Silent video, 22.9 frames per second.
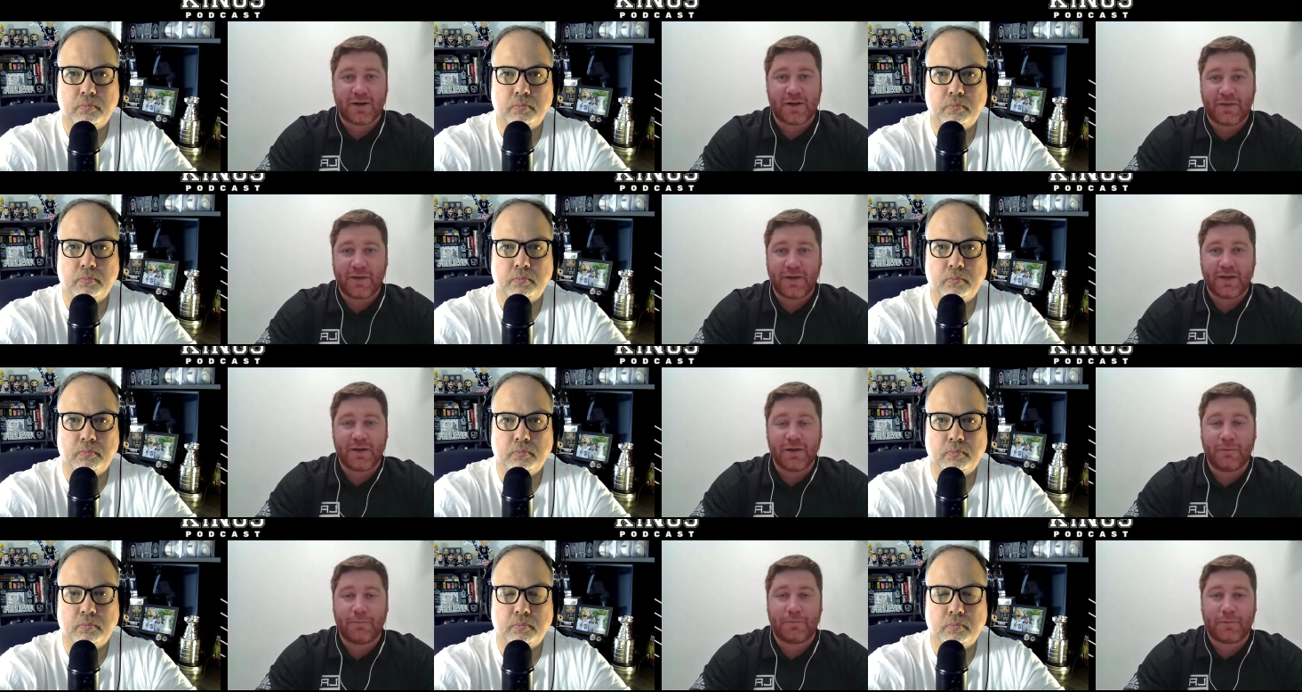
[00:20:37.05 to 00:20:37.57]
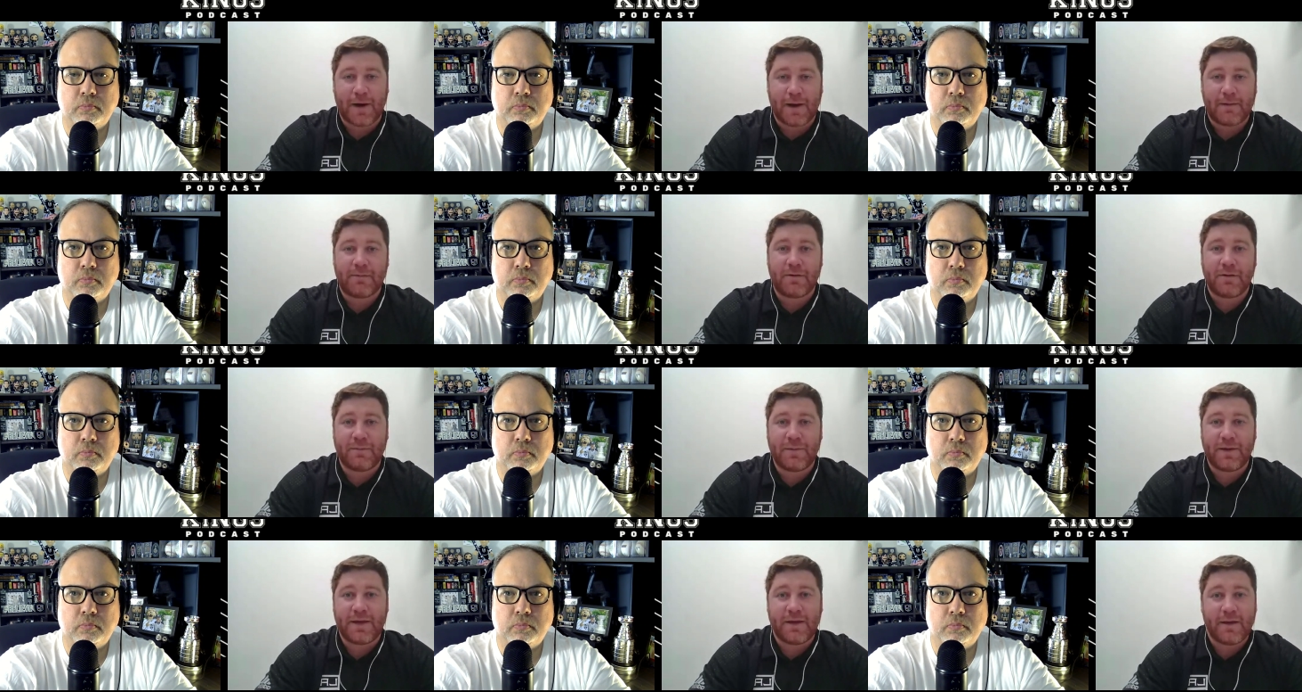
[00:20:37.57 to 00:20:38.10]
Speaker 1: I think he'll
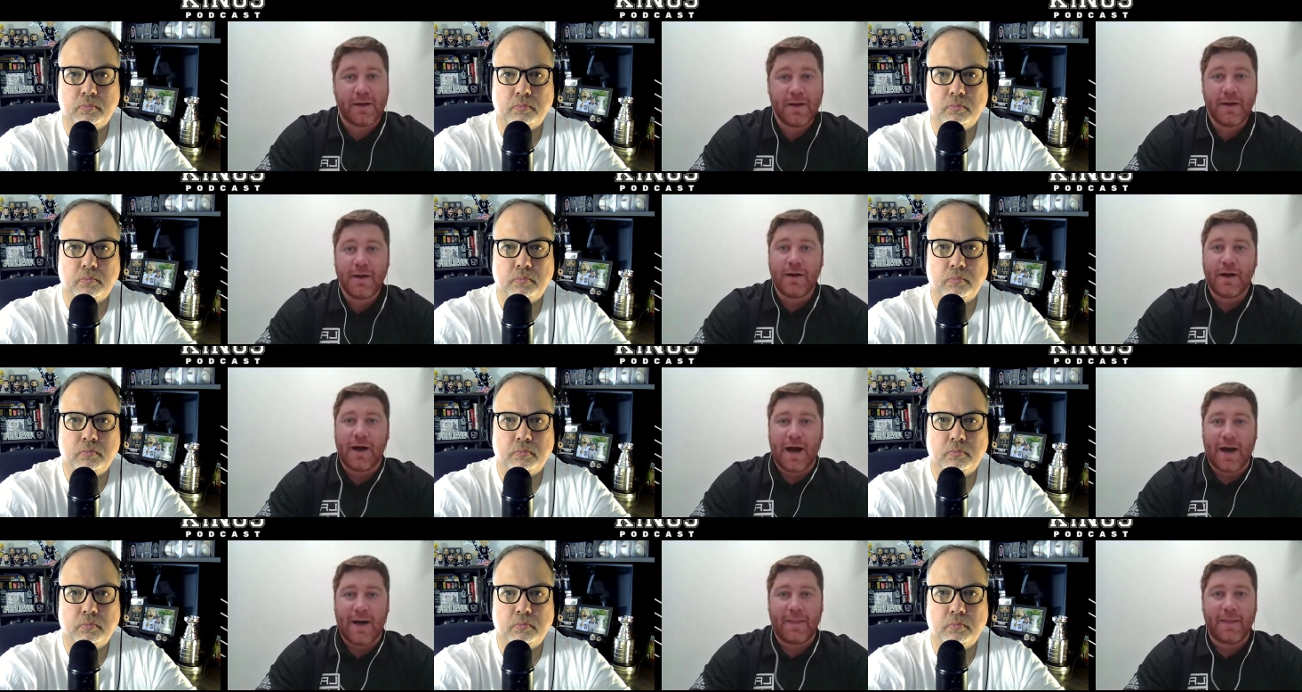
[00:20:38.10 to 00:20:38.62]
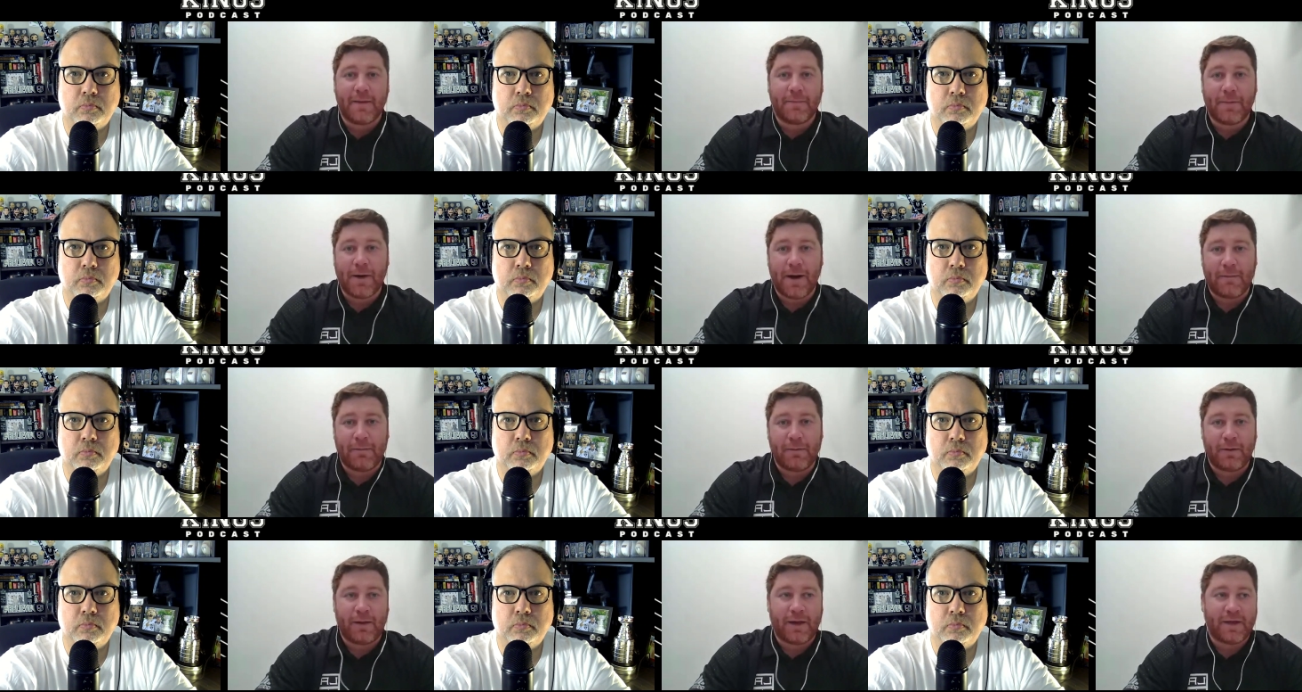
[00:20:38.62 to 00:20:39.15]
probably be on the
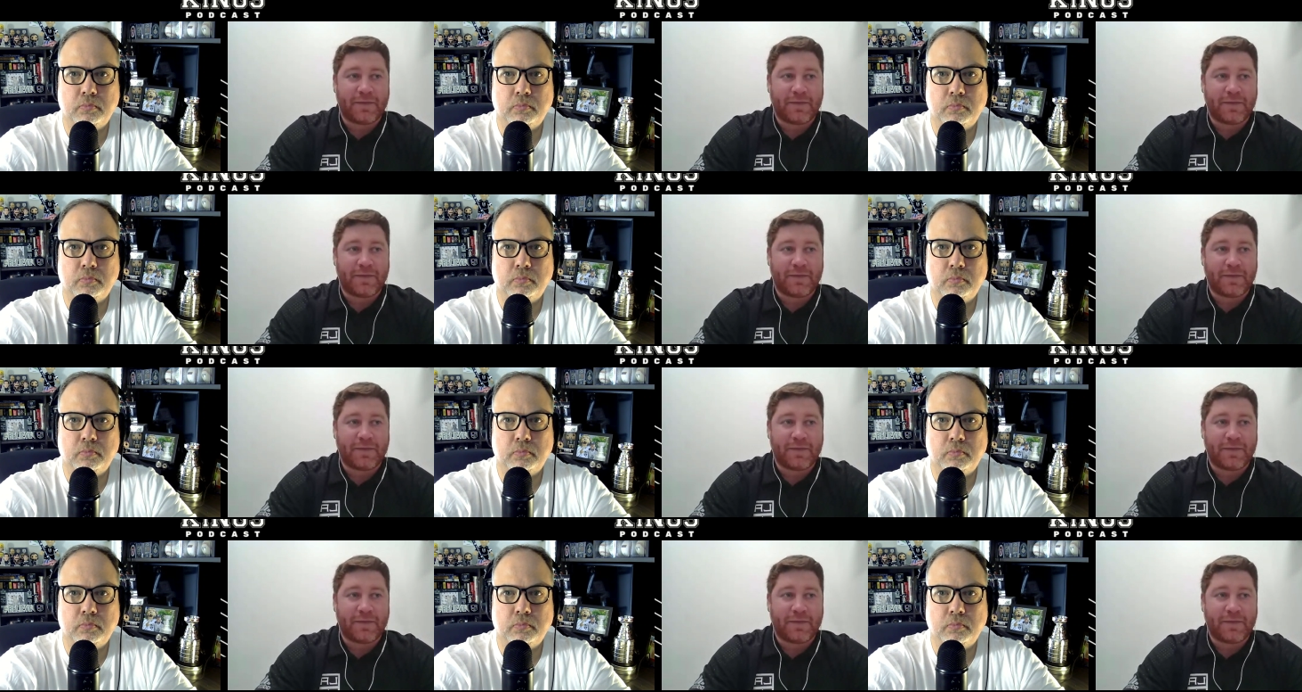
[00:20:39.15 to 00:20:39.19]
bubble.